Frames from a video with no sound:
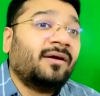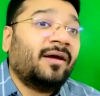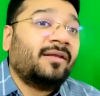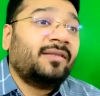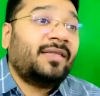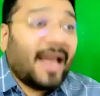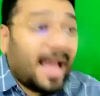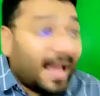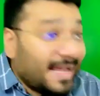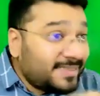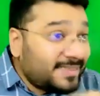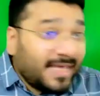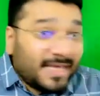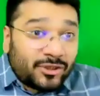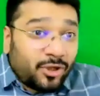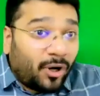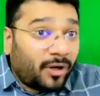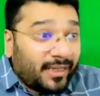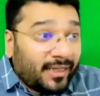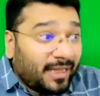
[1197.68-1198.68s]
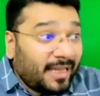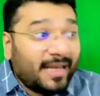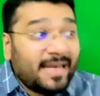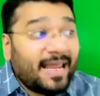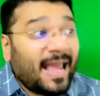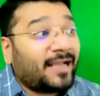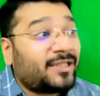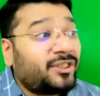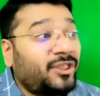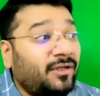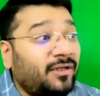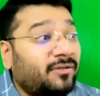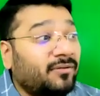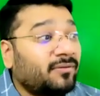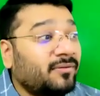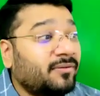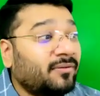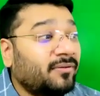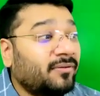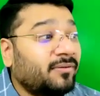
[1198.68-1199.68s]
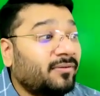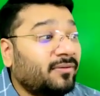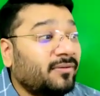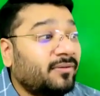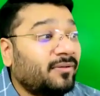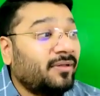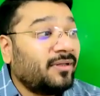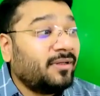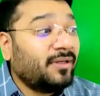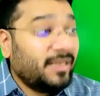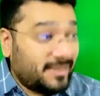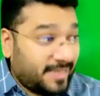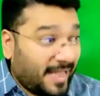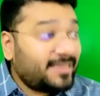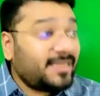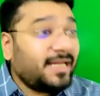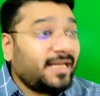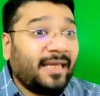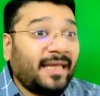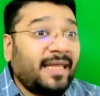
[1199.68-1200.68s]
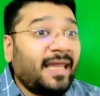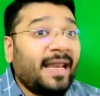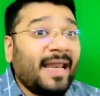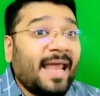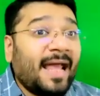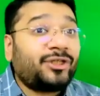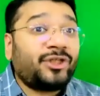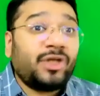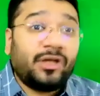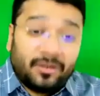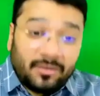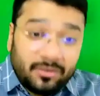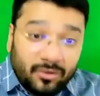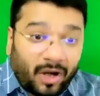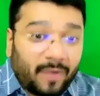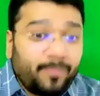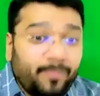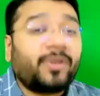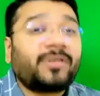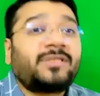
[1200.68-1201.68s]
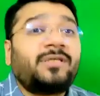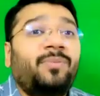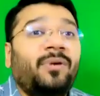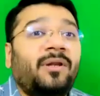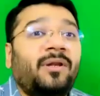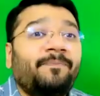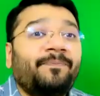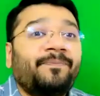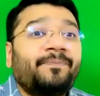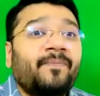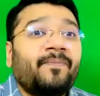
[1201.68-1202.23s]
Then ICA is not taking any action. Is ICA taking any action? Not possible.